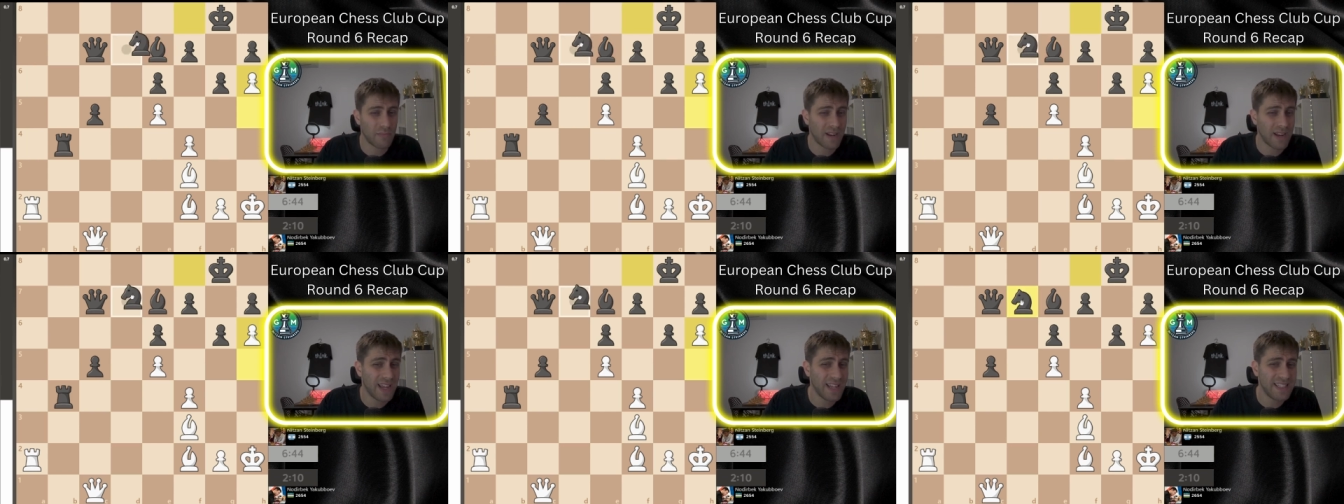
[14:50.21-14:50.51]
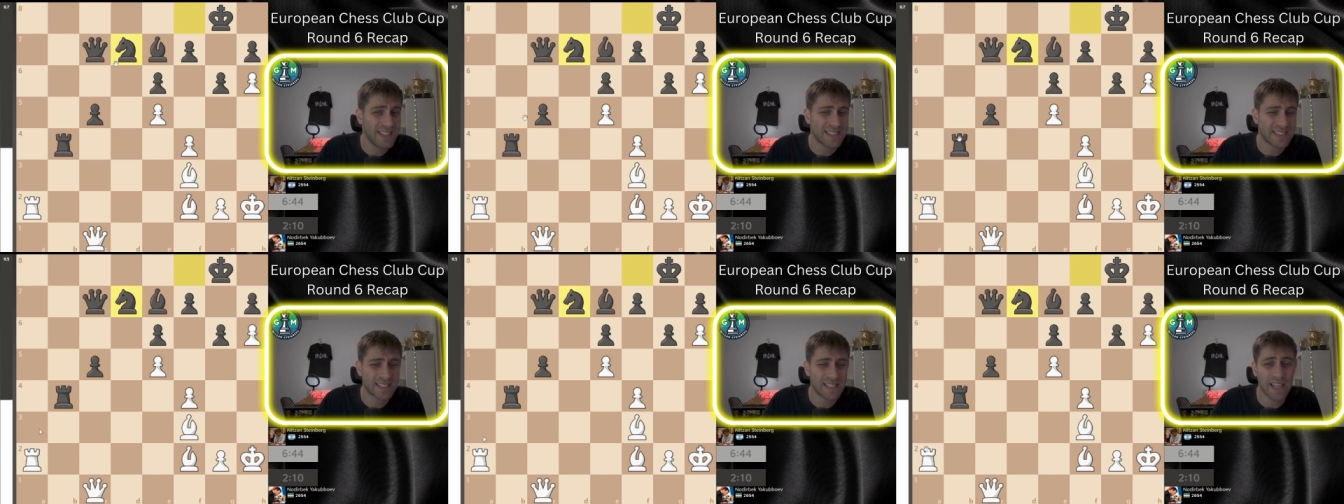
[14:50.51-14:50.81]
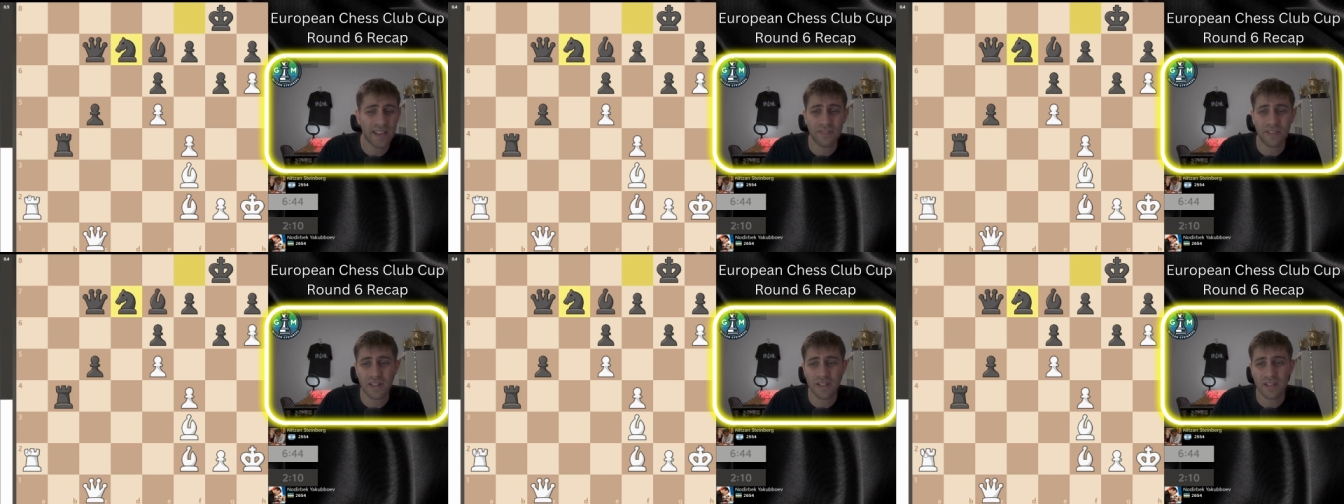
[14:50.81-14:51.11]

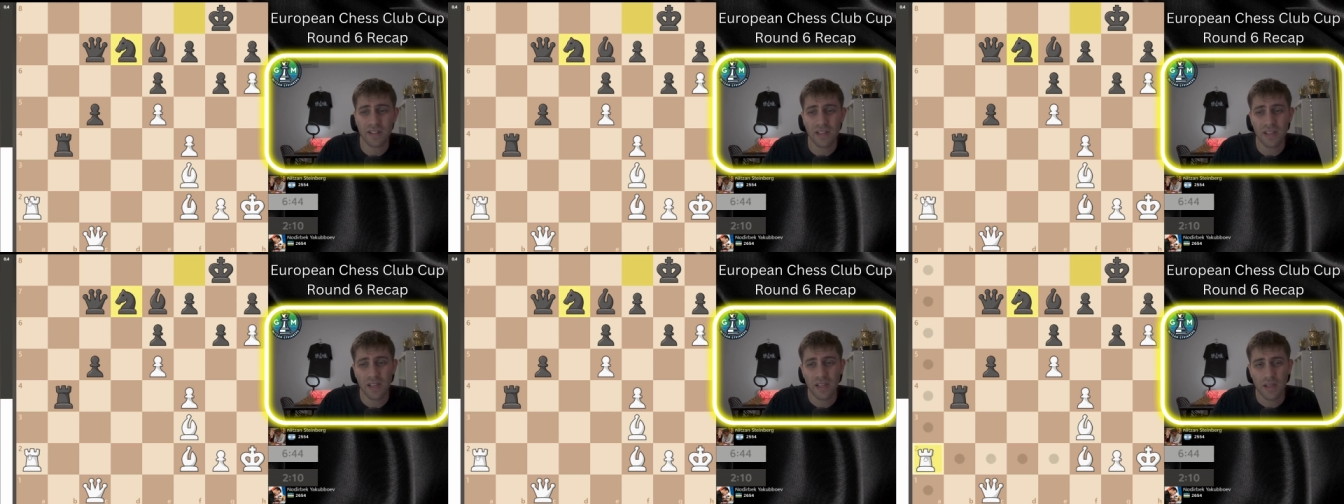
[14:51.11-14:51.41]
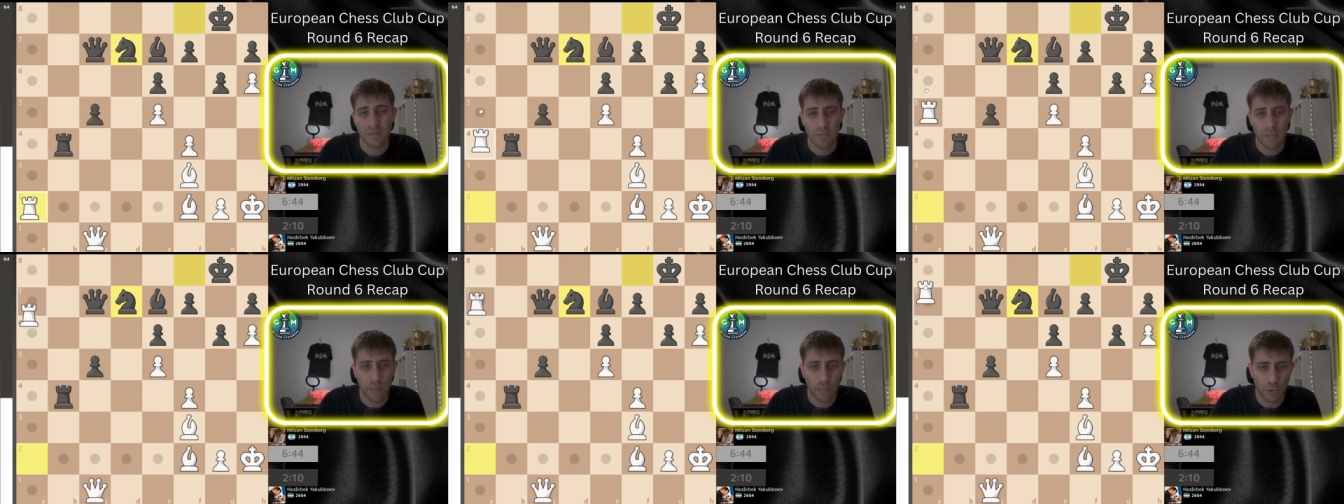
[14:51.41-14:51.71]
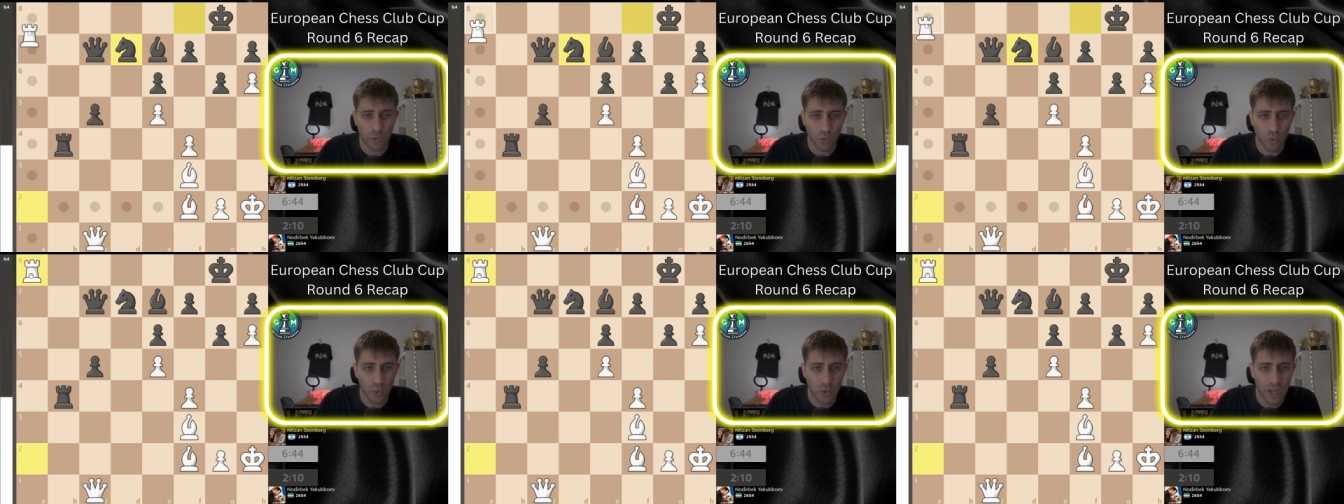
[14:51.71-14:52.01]
97, maybe
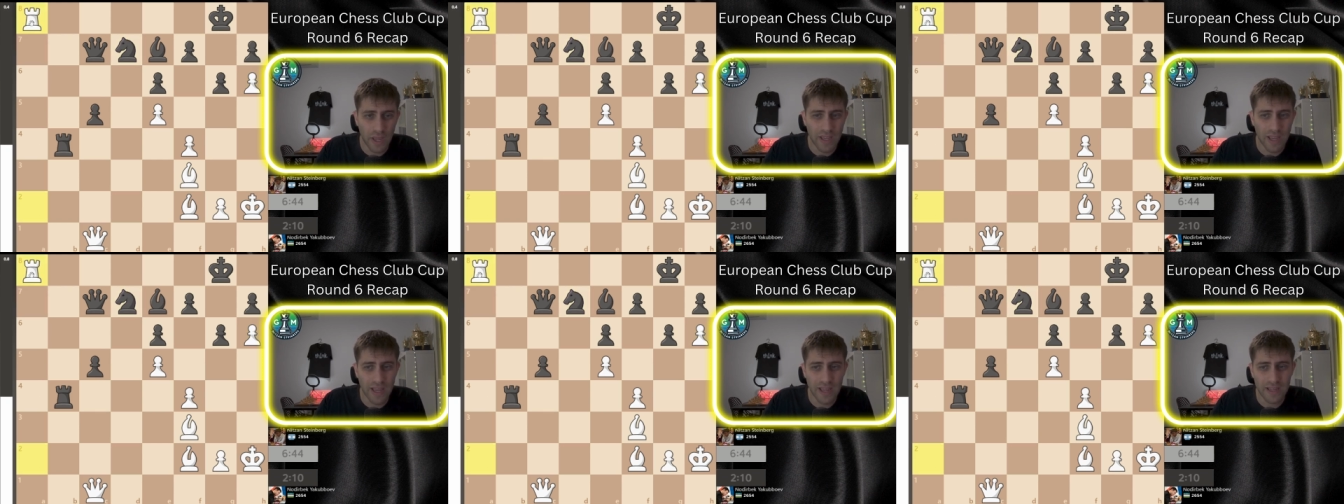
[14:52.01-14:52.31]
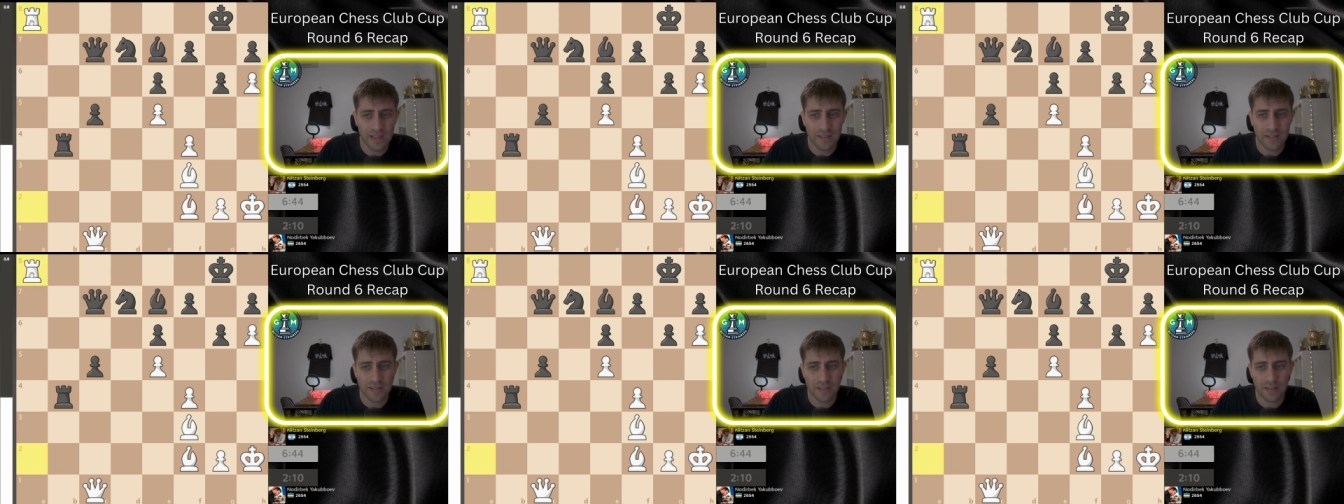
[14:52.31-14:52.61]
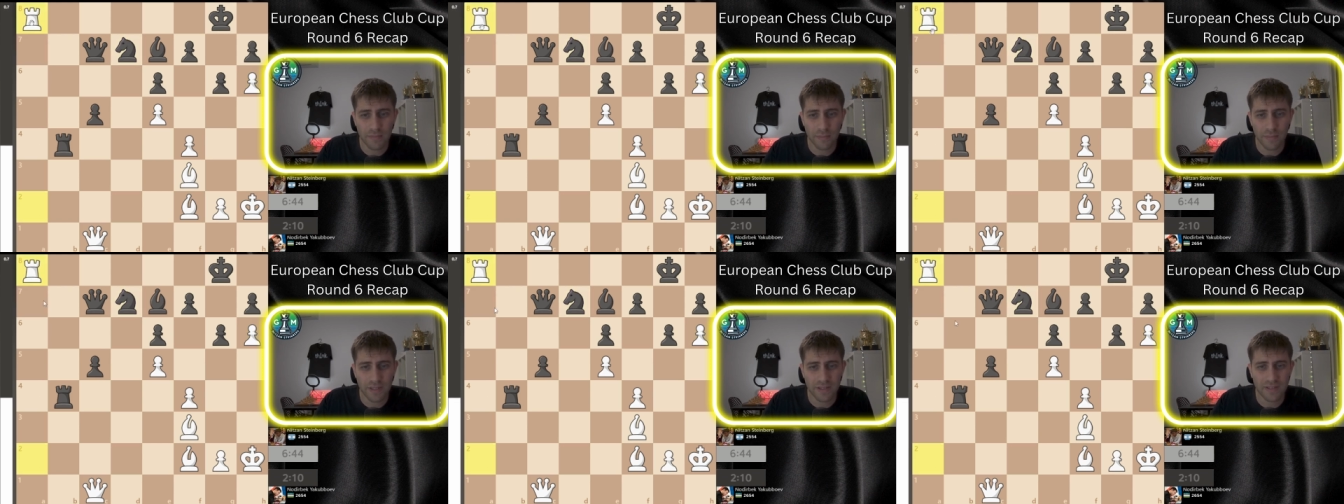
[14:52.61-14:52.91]
rook a8,
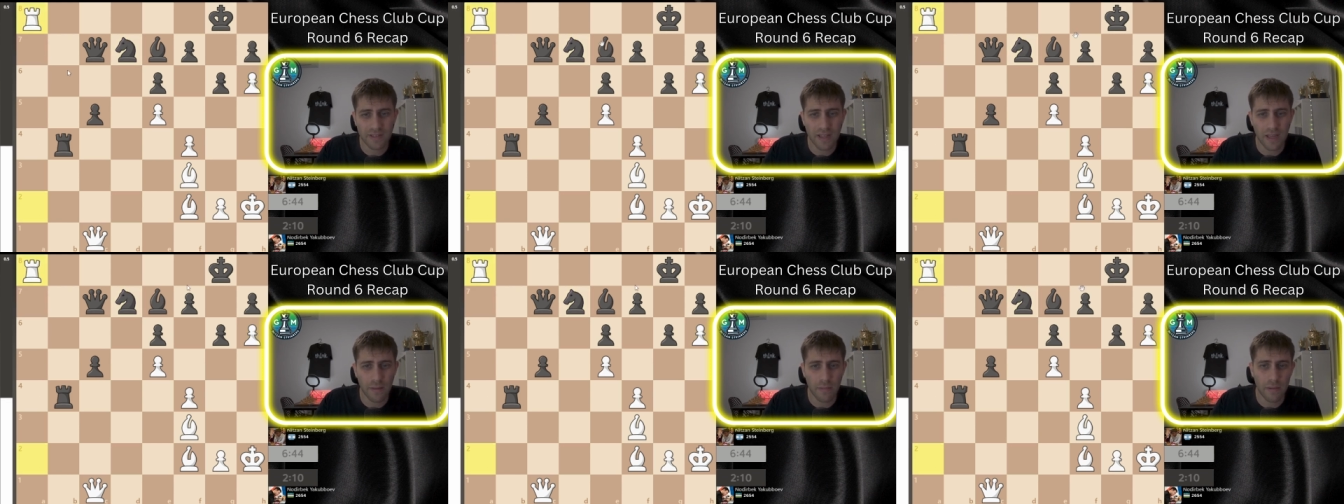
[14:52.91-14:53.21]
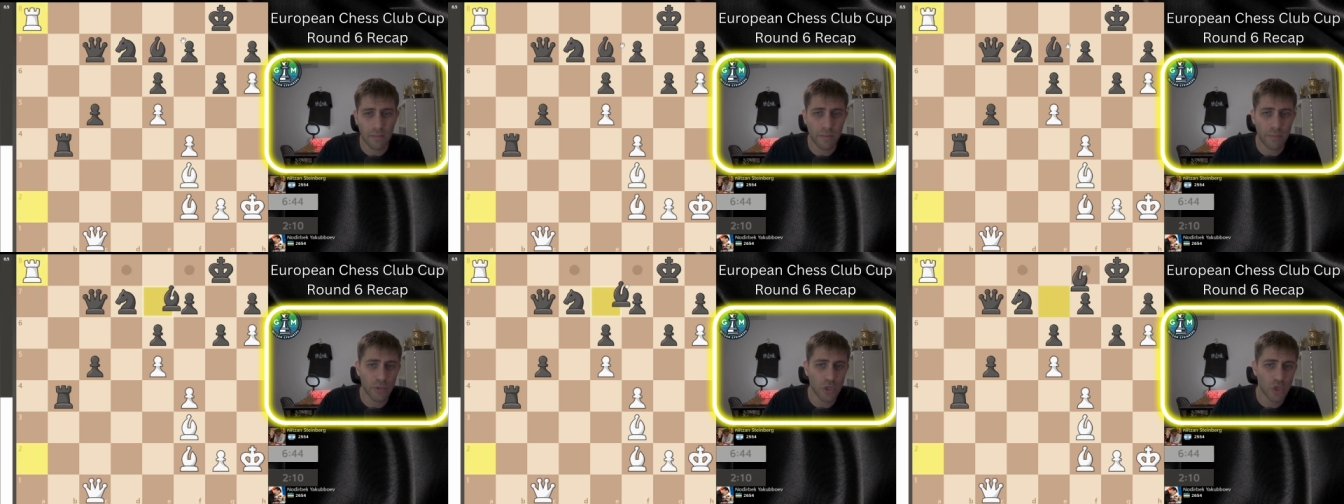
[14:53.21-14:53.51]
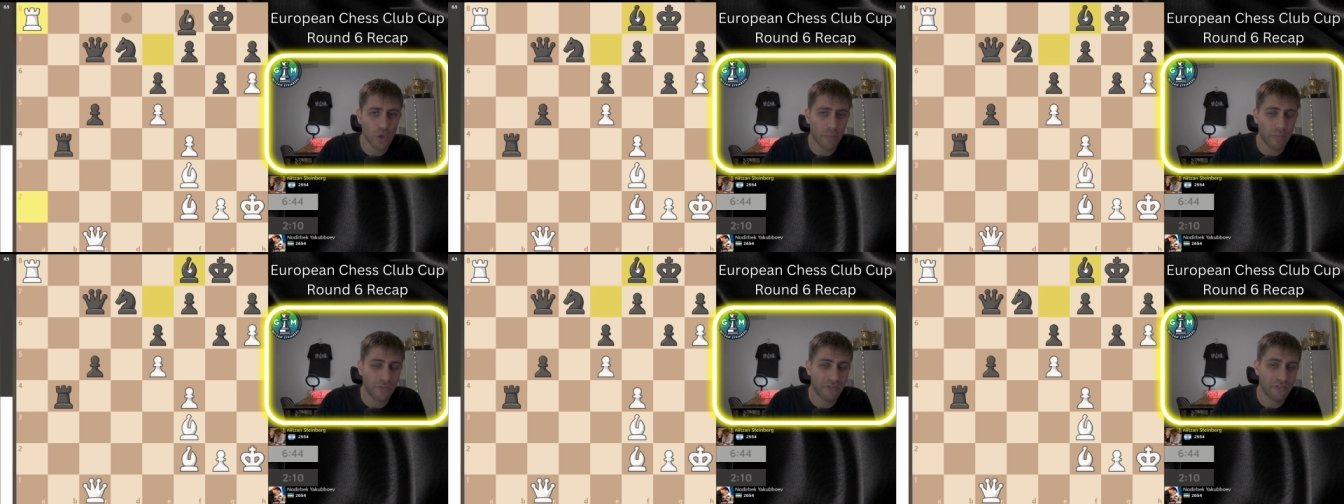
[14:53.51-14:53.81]
but yeah, maybe
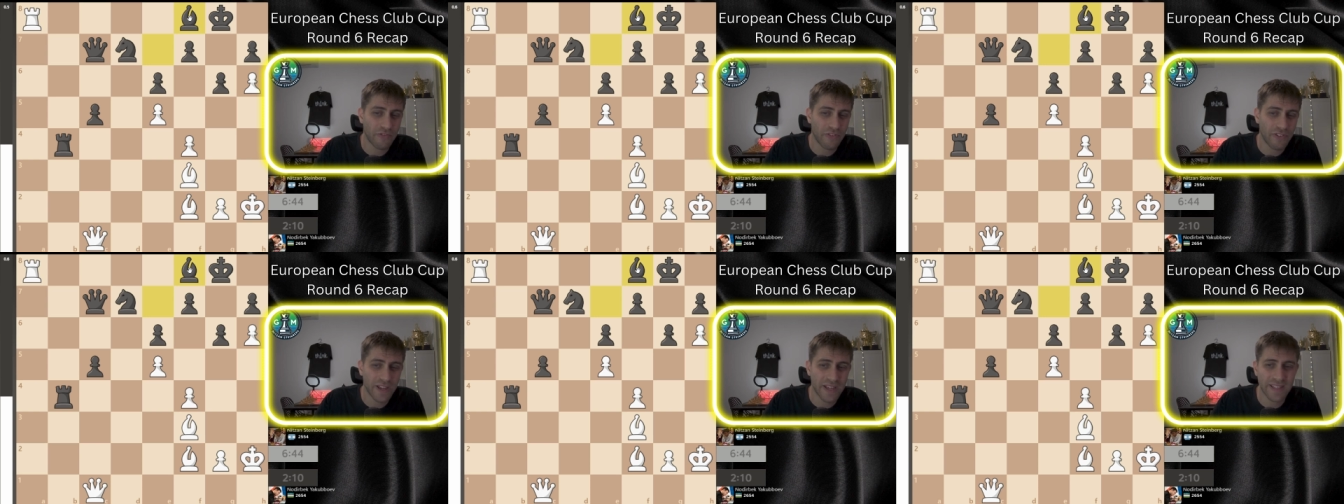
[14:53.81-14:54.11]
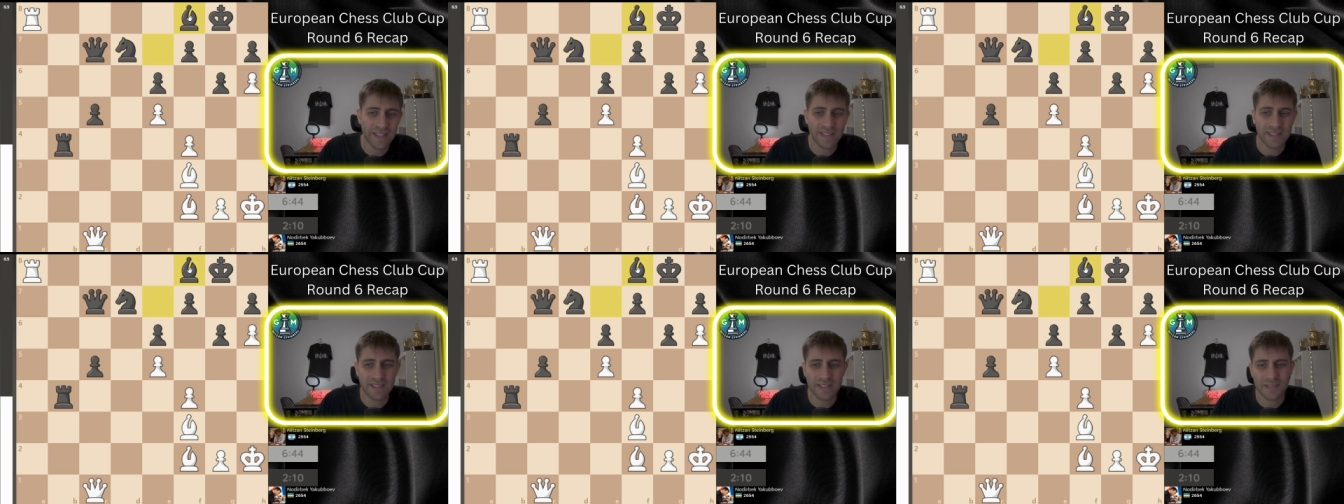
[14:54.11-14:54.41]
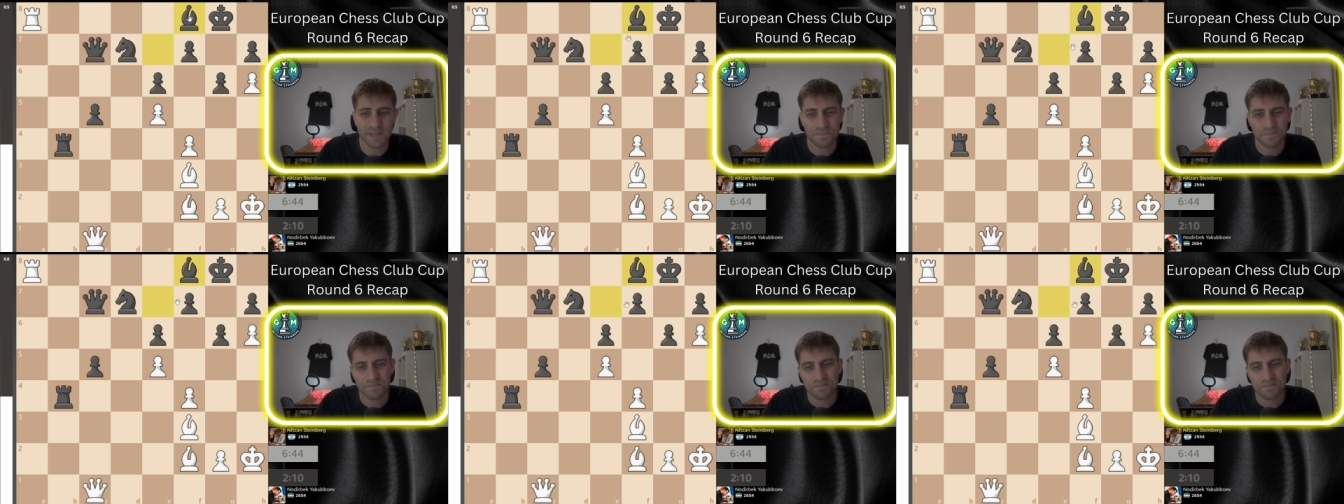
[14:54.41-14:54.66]
bishop f8.